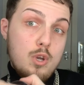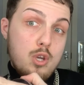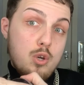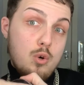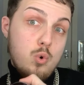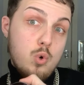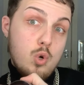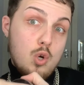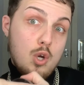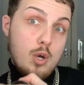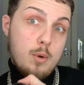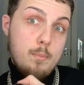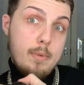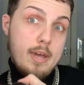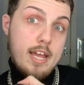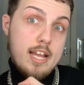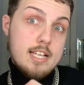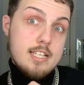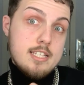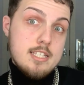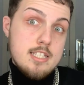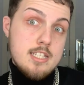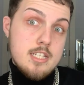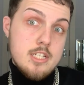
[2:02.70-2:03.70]
all look
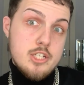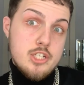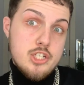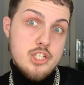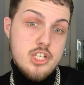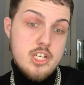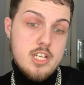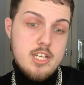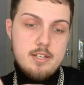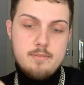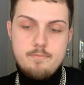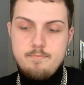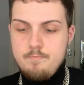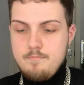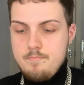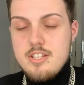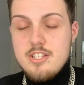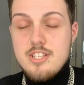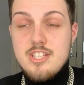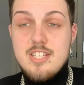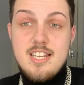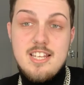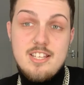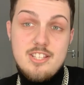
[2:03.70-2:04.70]
pasty as shit.
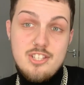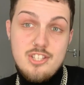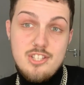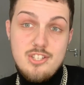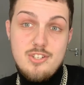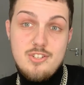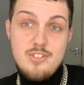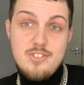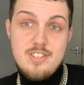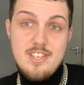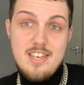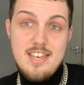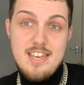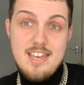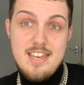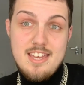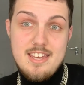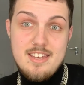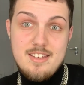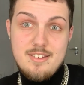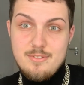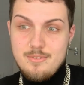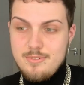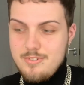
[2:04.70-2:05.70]
So that's cute
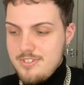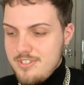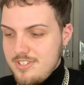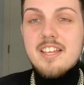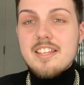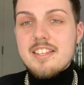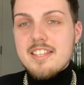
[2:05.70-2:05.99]
house.